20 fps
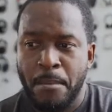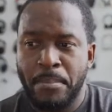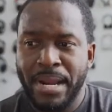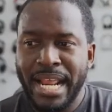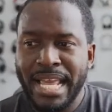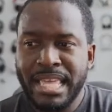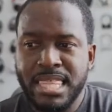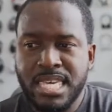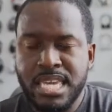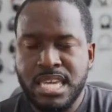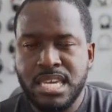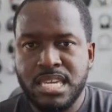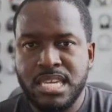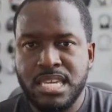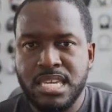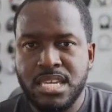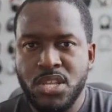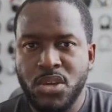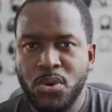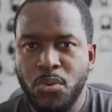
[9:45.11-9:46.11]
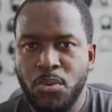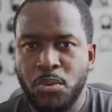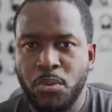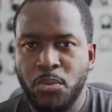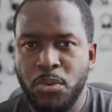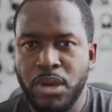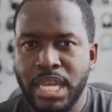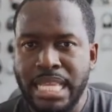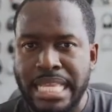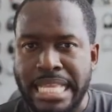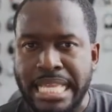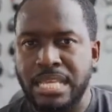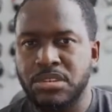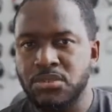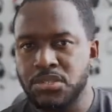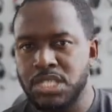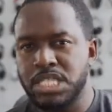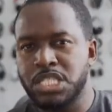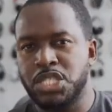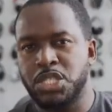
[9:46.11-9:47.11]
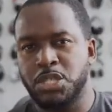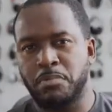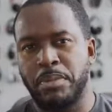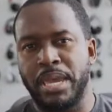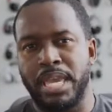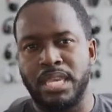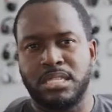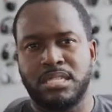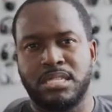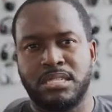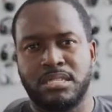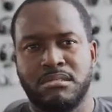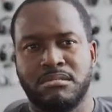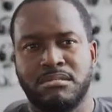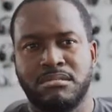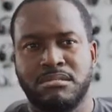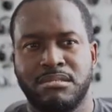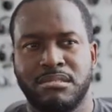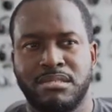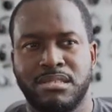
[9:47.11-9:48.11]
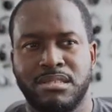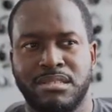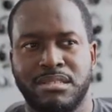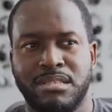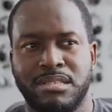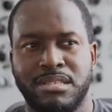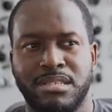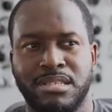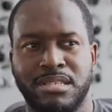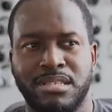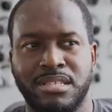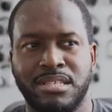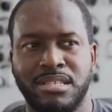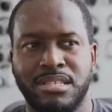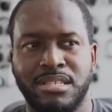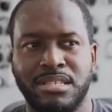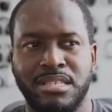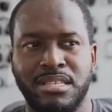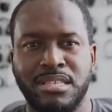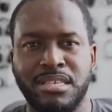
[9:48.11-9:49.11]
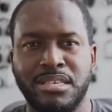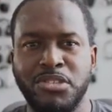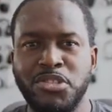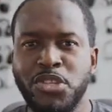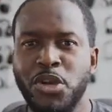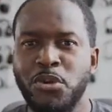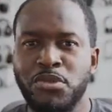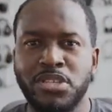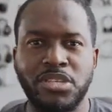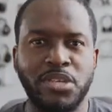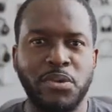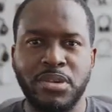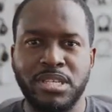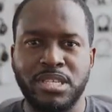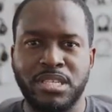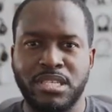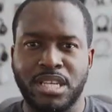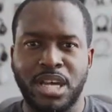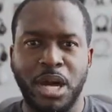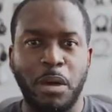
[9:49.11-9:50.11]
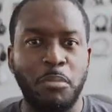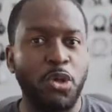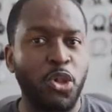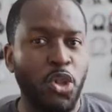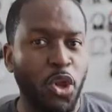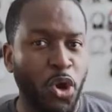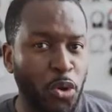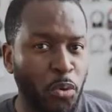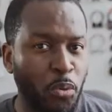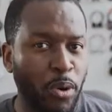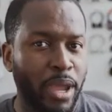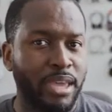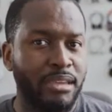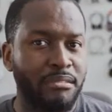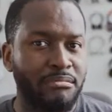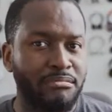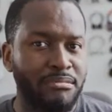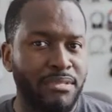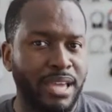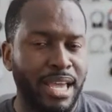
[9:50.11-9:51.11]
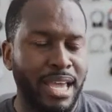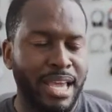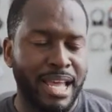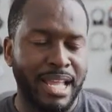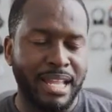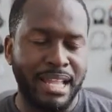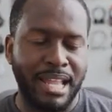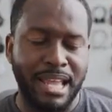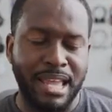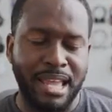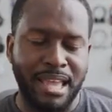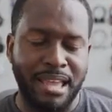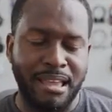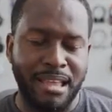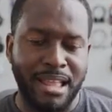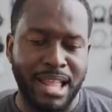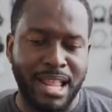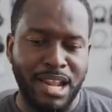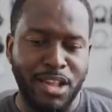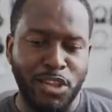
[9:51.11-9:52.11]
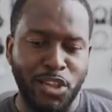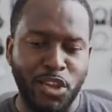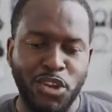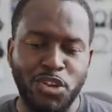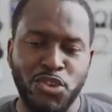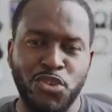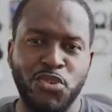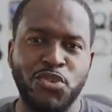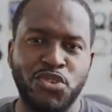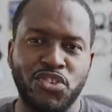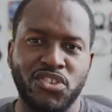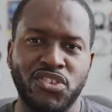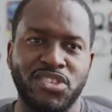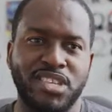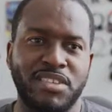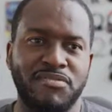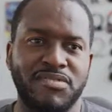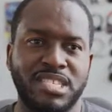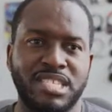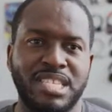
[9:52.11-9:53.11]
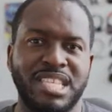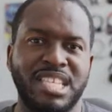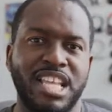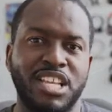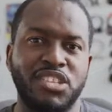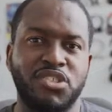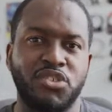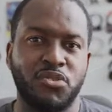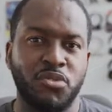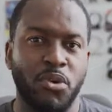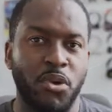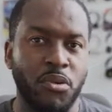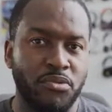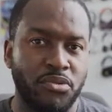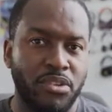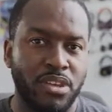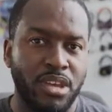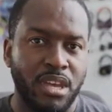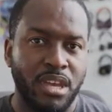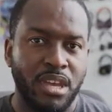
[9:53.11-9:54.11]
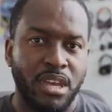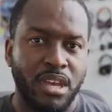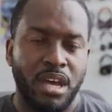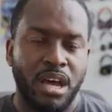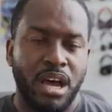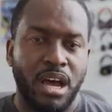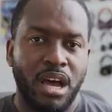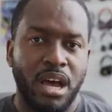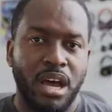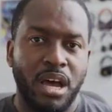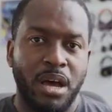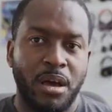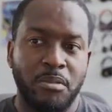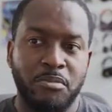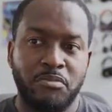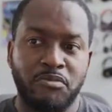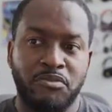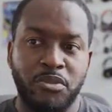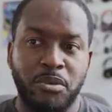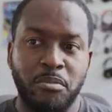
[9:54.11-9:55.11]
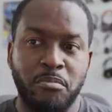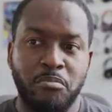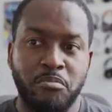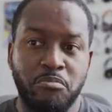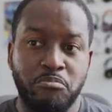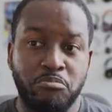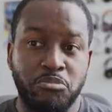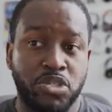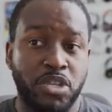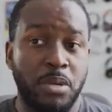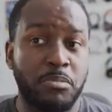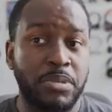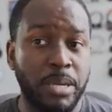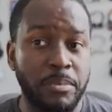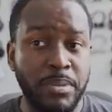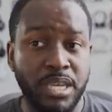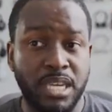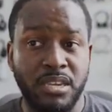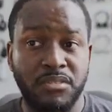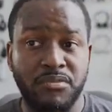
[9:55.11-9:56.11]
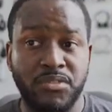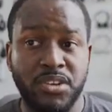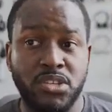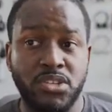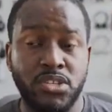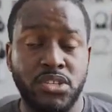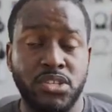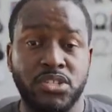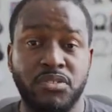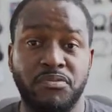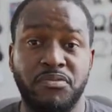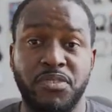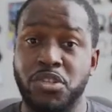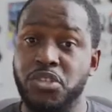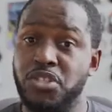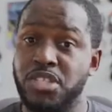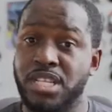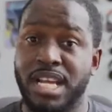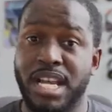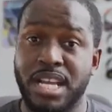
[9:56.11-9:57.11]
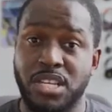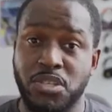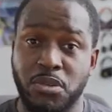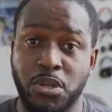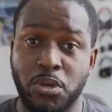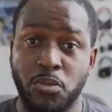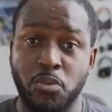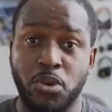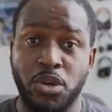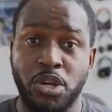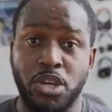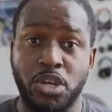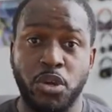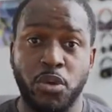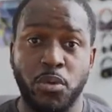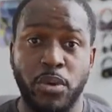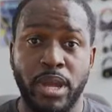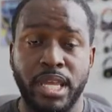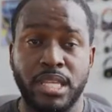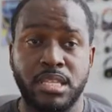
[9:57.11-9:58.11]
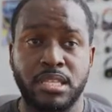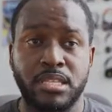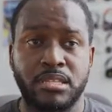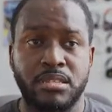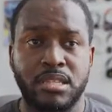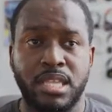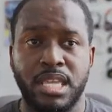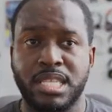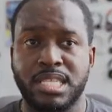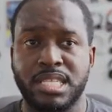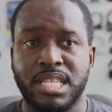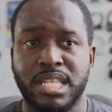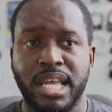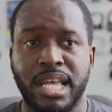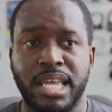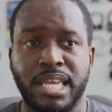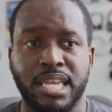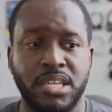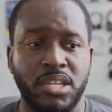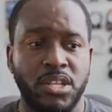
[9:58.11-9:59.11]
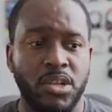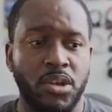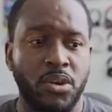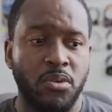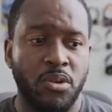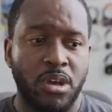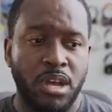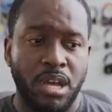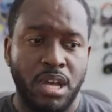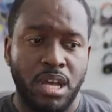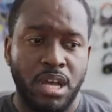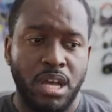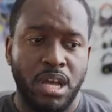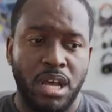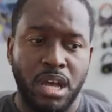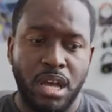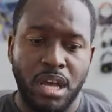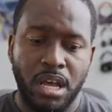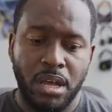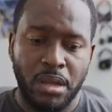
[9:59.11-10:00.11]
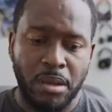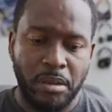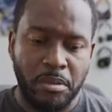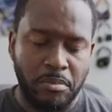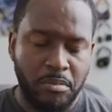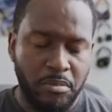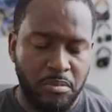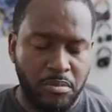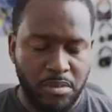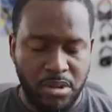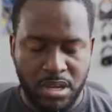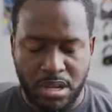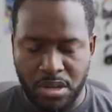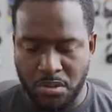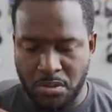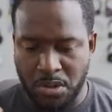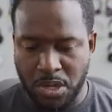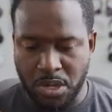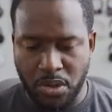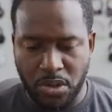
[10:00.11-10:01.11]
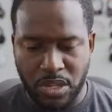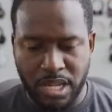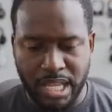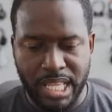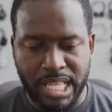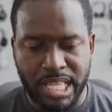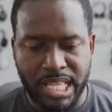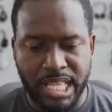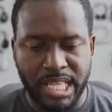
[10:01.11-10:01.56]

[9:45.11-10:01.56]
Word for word: But I think, you know, we're in an interesting space the Note series has come a long way, and, I, uh, and a lot of users have seen its growth. Uh, from some gimmicky features to features that actually work and great, things like, you know, uh, uh, what do you call it again?